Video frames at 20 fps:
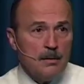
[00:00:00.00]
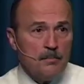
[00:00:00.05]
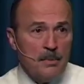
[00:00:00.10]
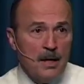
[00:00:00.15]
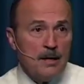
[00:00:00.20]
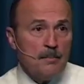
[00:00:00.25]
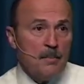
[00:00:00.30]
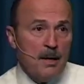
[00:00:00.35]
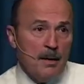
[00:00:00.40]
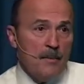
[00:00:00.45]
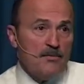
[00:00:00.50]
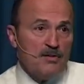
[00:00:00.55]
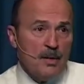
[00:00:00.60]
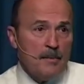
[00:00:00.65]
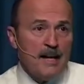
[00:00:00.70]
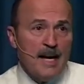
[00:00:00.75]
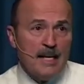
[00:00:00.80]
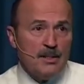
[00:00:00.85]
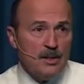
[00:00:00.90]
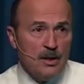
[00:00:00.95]
But, but if
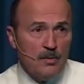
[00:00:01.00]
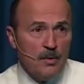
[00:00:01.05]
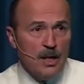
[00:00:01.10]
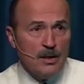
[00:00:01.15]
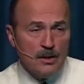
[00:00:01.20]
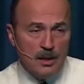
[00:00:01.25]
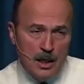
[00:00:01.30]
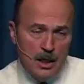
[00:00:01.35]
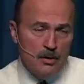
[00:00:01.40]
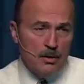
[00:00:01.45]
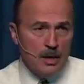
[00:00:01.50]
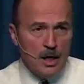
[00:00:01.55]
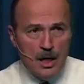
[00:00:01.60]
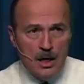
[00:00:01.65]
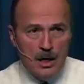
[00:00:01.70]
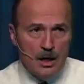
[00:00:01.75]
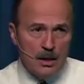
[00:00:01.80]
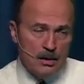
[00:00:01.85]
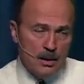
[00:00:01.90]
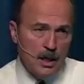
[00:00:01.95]
somebody asks you a question, hey, you got
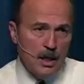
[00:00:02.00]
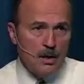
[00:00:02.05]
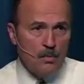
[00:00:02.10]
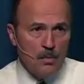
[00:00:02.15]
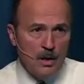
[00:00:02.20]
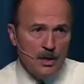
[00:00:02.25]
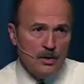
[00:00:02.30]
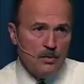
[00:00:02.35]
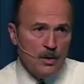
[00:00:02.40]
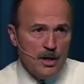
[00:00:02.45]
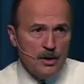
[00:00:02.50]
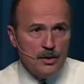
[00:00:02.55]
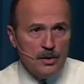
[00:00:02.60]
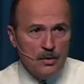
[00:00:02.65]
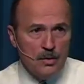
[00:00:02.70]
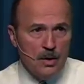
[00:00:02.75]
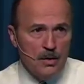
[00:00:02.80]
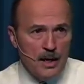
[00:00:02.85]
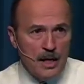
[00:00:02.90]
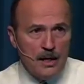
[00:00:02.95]
a, you got a
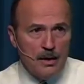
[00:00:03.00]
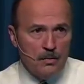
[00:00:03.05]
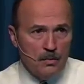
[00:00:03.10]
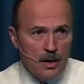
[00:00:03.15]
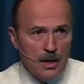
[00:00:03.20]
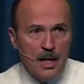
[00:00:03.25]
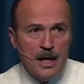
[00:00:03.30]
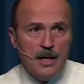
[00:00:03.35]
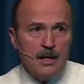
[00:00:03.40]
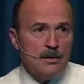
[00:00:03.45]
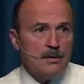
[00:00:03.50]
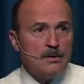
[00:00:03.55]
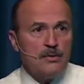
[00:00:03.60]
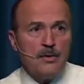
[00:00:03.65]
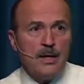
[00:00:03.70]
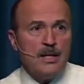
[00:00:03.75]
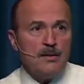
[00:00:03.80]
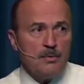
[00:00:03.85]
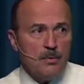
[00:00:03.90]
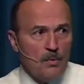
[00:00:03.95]
12208, what kind of
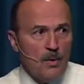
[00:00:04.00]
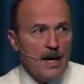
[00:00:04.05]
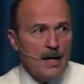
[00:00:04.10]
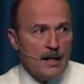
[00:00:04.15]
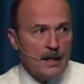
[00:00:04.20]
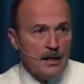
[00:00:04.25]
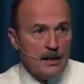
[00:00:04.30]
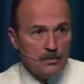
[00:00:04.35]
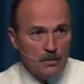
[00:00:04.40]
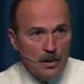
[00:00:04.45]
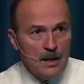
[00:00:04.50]
transformer winding it is?